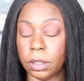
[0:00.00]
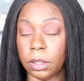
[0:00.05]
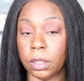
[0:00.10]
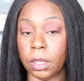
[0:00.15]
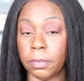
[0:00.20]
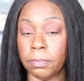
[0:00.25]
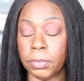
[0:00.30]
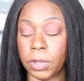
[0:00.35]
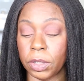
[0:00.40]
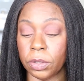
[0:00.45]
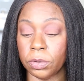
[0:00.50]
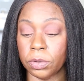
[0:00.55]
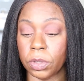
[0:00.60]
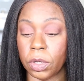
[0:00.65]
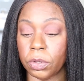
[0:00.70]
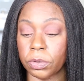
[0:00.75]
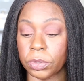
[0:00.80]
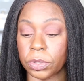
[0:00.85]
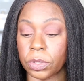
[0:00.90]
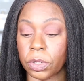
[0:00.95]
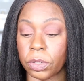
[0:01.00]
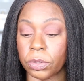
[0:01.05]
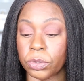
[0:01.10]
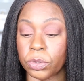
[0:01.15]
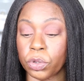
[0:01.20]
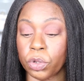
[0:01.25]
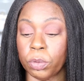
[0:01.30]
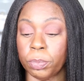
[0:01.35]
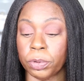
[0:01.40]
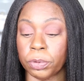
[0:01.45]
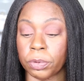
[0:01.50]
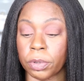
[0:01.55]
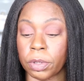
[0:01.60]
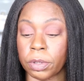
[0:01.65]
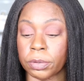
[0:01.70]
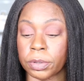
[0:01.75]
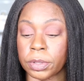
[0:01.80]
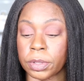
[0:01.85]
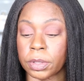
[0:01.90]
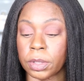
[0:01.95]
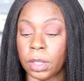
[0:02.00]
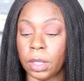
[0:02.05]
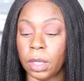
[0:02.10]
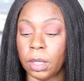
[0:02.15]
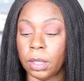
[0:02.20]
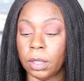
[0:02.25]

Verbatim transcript: The middle notes are tuberose,